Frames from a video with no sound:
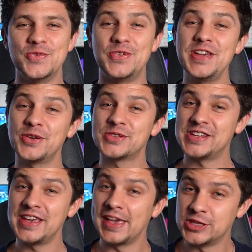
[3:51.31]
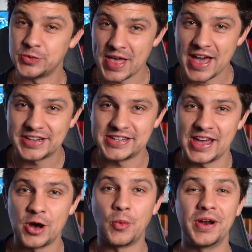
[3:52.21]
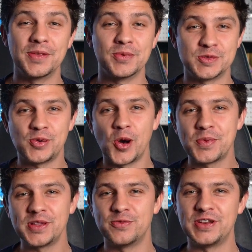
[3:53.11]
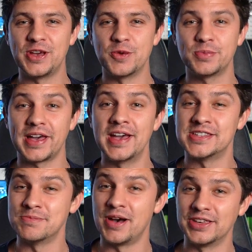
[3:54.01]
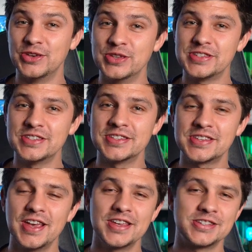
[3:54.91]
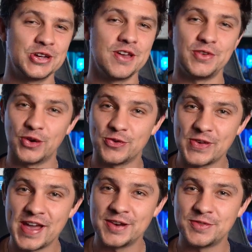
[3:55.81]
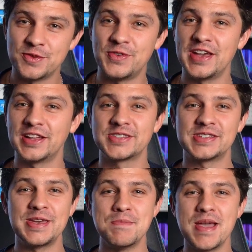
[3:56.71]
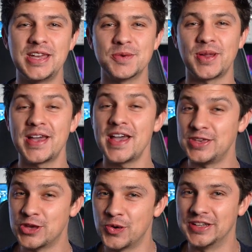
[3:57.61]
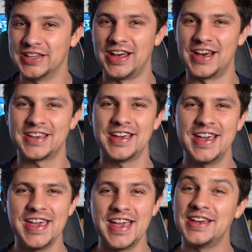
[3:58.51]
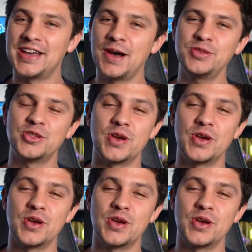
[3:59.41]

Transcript: VLC is without a doubt one of the most popular video players among users, so if you're a fan of the VLC media player, you're in luck. It can come to the